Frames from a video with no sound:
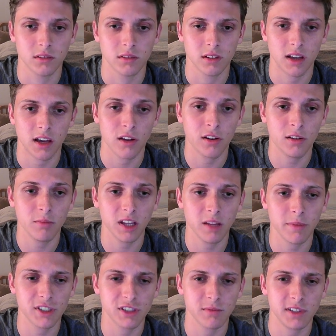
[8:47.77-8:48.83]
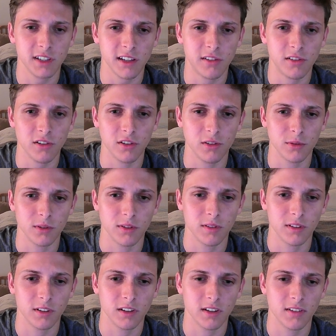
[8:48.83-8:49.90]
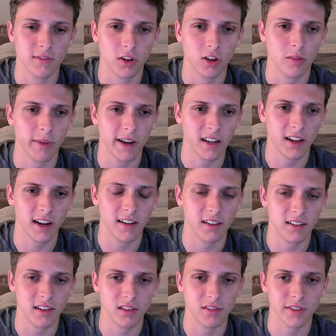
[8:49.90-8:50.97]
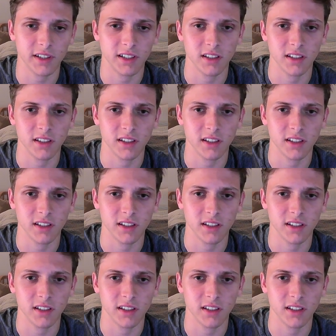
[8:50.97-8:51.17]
I could play bishop to e2, followed by knight to d3.